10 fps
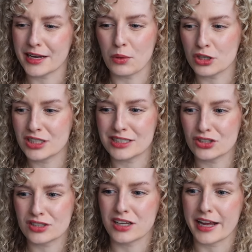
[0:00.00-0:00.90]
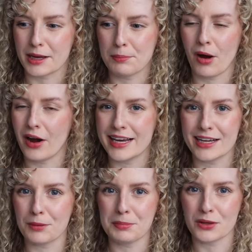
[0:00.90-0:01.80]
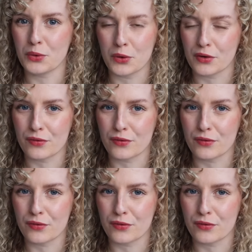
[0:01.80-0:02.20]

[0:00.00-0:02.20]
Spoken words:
washing is just like piling up in the corner